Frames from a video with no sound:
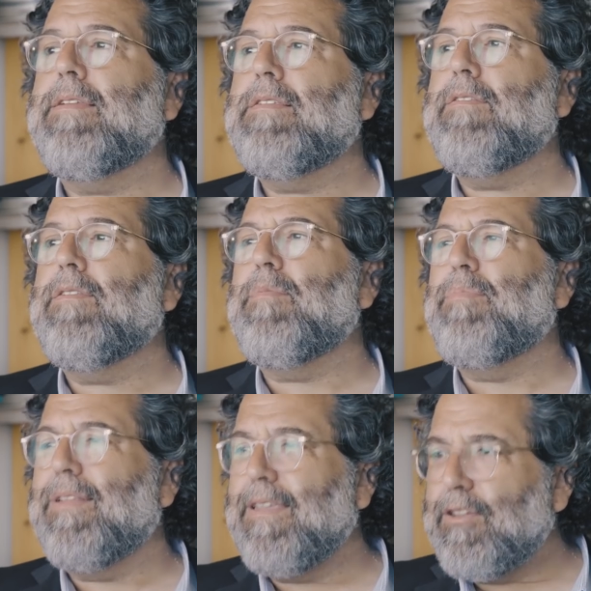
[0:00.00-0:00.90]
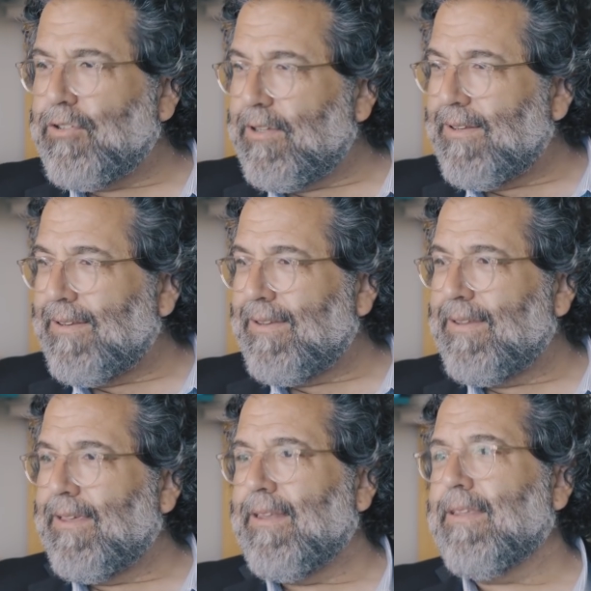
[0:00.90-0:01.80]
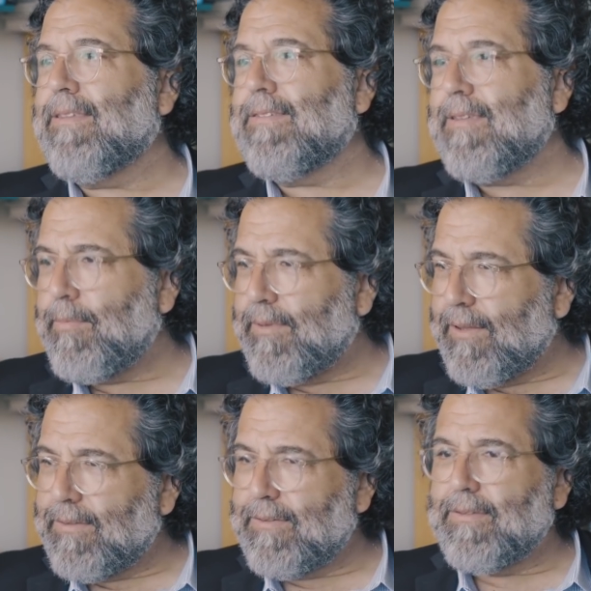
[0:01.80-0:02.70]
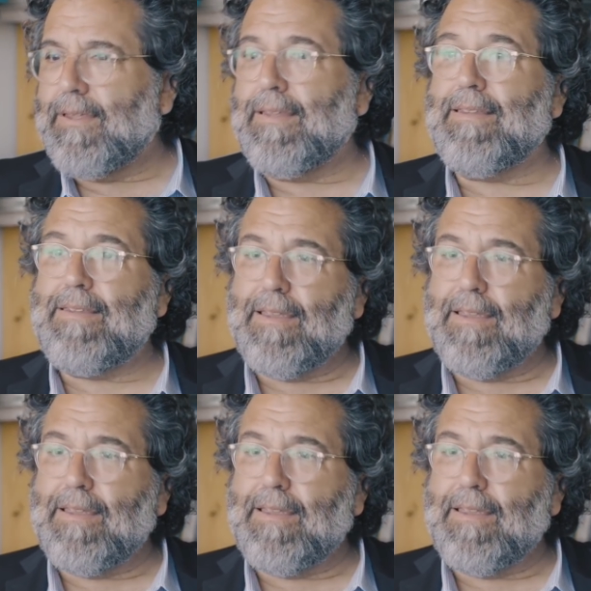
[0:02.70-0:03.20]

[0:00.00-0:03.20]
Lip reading: sense of completion and acceptance and